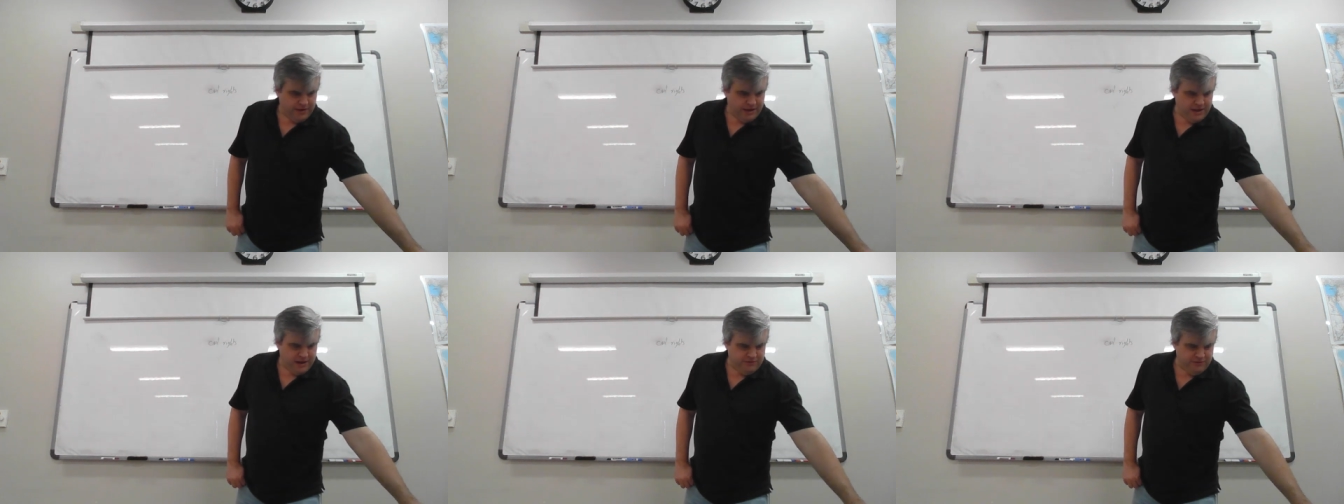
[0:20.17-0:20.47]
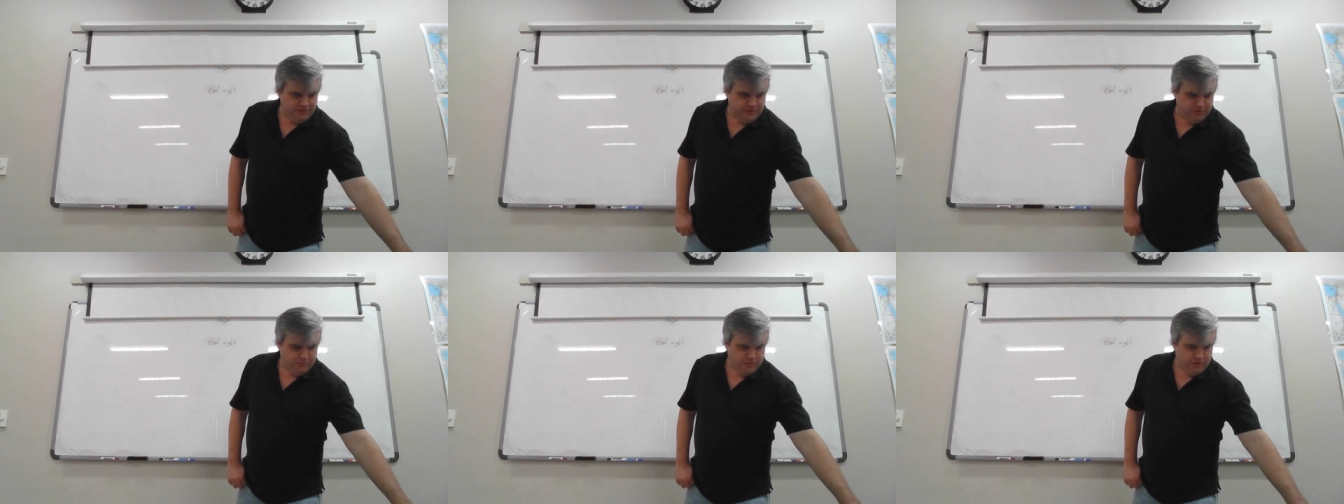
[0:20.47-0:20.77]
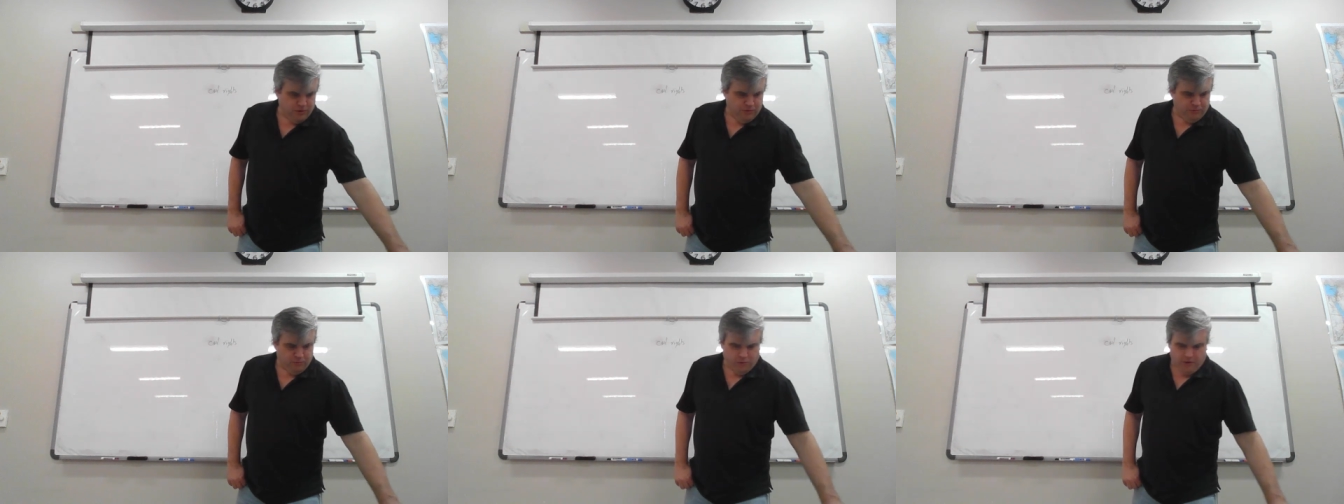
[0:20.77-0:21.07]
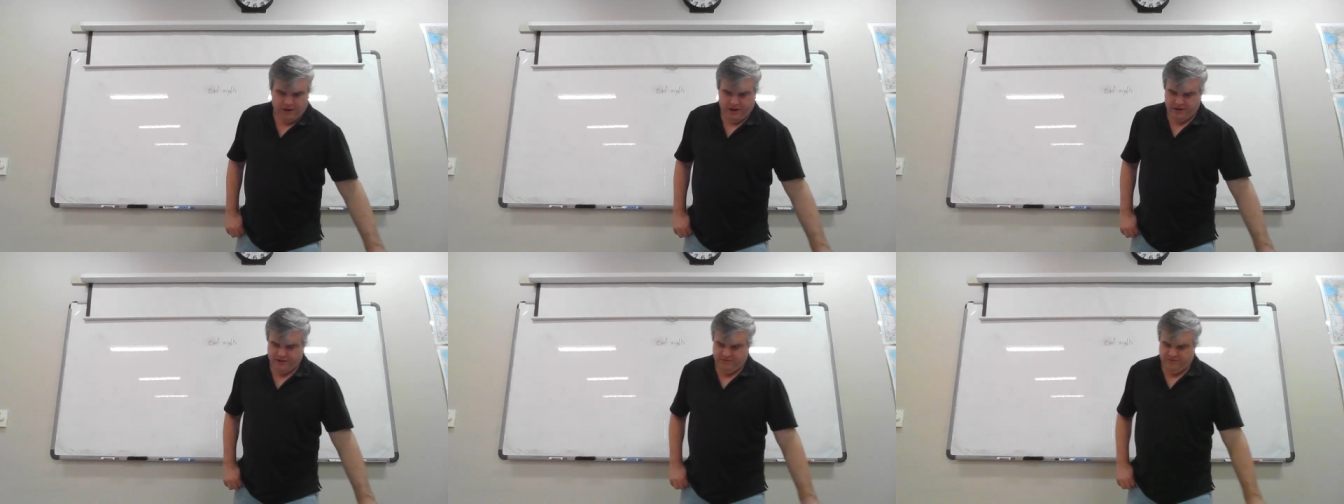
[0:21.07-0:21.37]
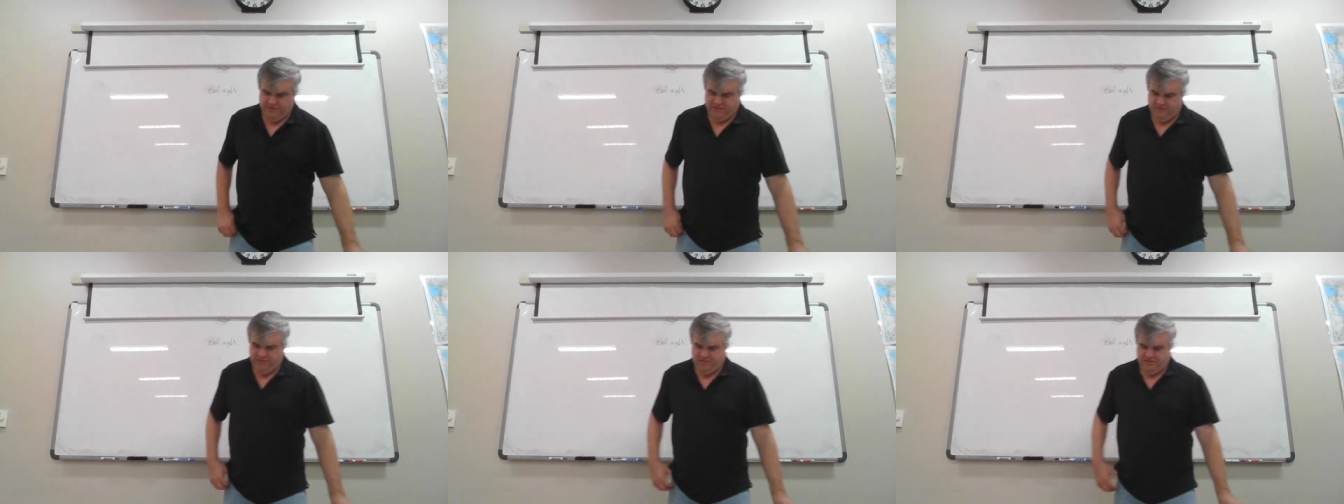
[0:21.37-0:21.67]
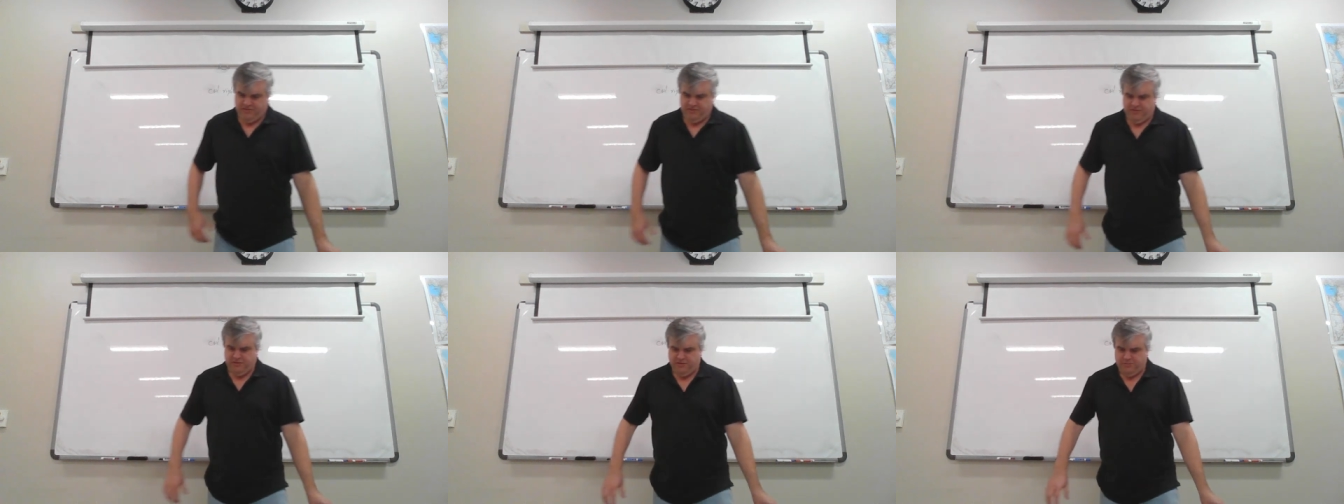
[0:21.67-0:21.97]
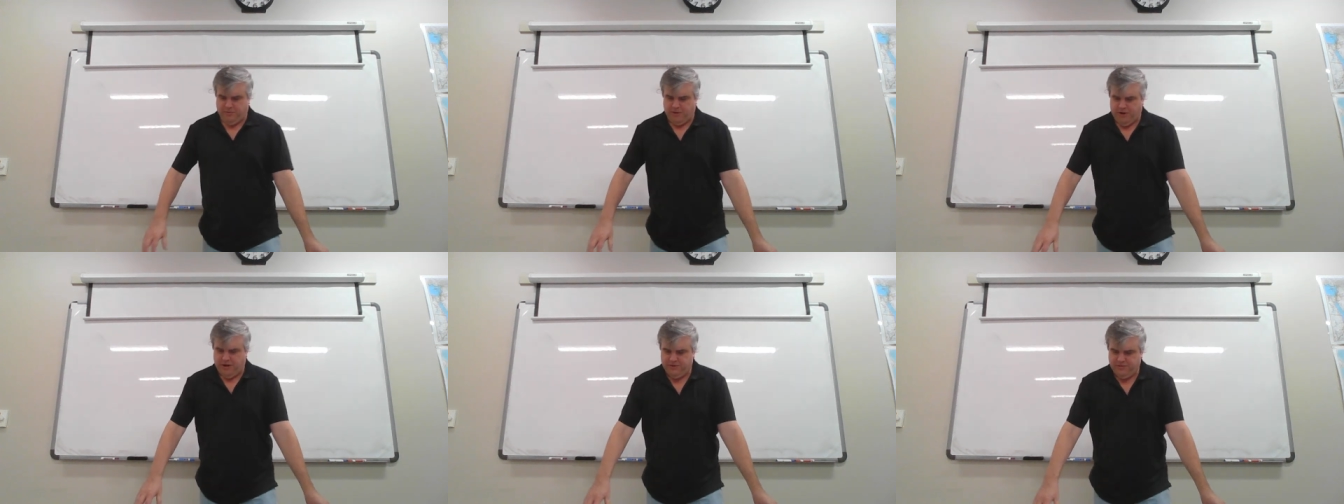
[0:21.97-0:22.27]
we have under the Bill of Rights to
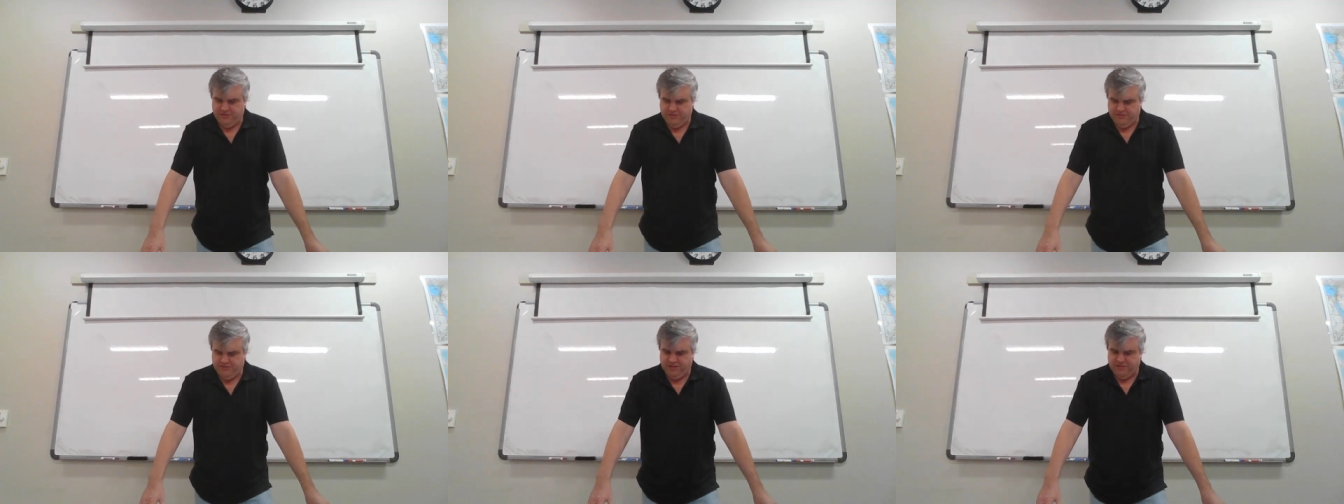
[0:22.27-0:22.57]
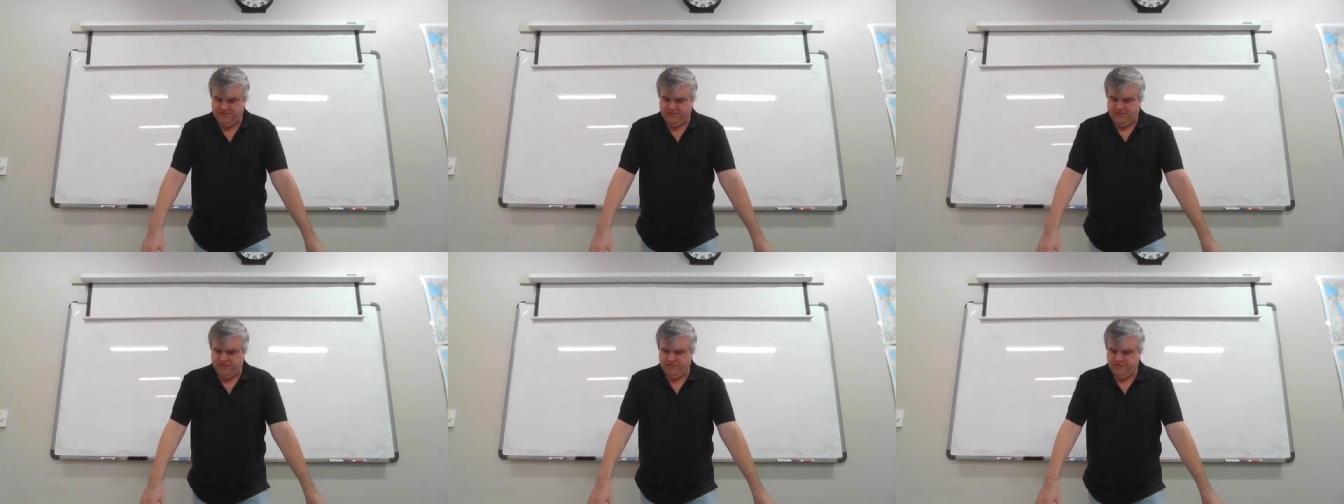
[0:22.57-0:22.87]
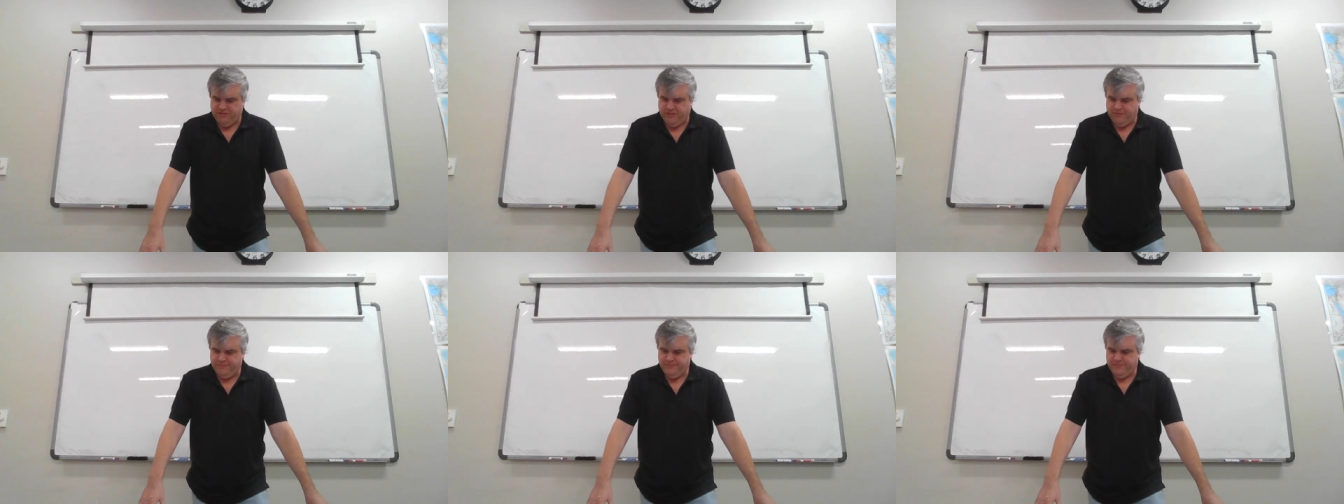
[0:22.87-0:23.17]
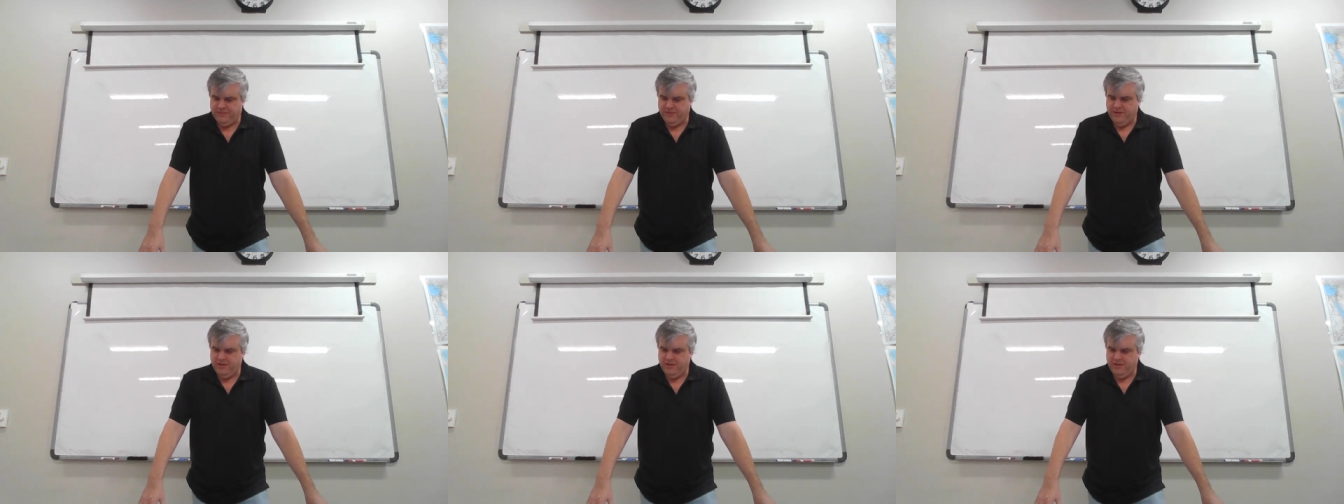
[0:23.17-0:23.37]
practice, such as uh,